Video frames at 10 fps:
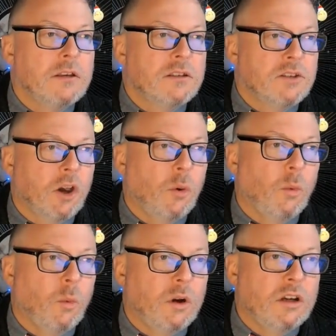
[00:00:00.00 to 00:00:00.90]
So
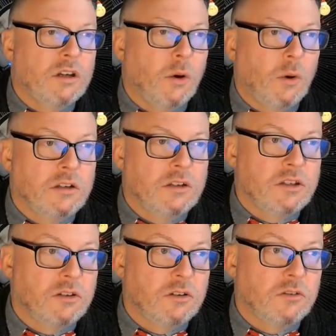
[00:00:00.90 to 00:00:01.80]
we're going
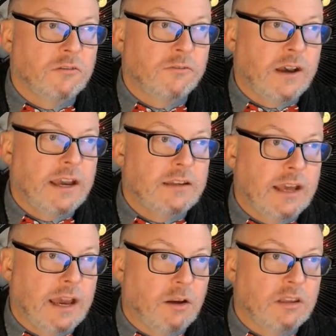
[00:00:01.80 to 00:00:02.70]
to find out